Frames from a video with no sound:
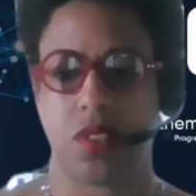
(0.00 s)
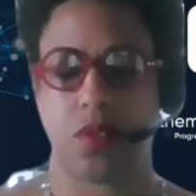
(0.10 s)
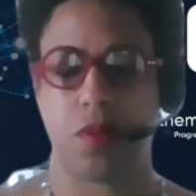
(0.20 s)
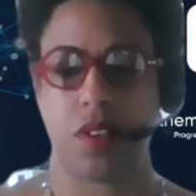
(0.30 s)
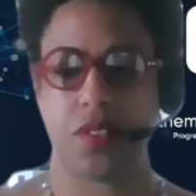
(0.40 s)

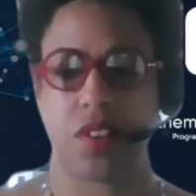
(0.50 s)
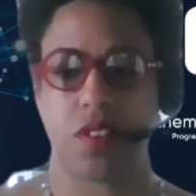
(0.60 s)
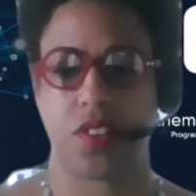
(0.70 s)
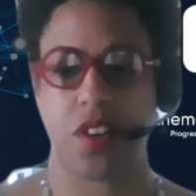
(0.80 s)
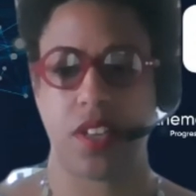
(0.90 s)
So I'll
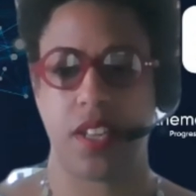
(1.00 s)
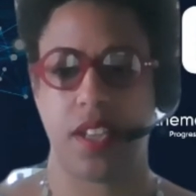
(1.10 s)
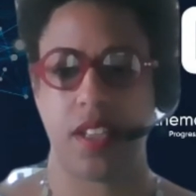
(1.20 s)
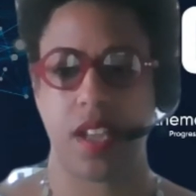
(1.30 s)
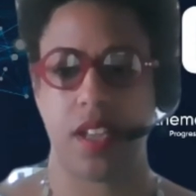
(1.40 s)
start talking
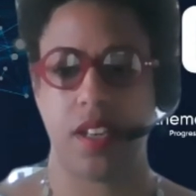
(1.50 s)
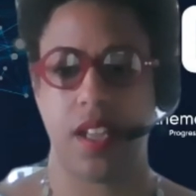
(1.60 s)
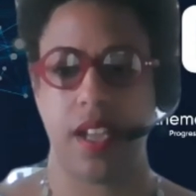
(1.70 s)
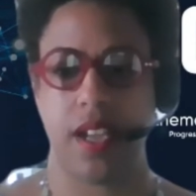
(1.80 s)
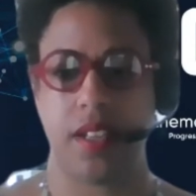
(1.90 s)
again
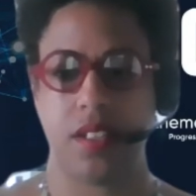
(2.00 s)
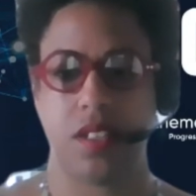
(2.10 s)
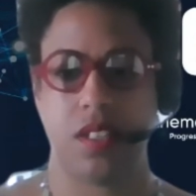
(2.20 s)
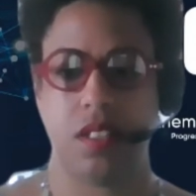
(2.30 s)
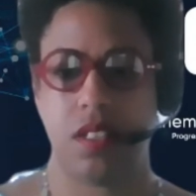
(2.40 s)
at
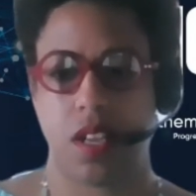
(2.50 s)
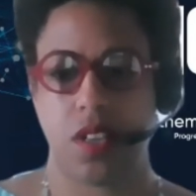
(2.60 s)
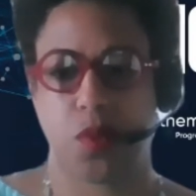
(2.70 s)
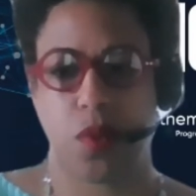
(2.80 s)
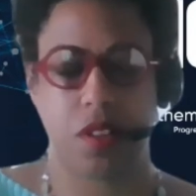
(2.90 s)

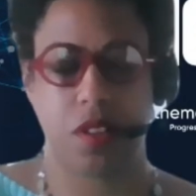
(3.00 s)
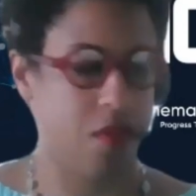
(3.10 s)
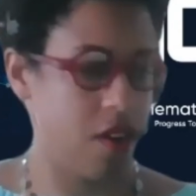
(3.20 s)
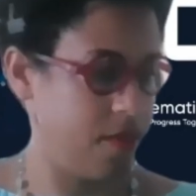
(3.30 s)
1023.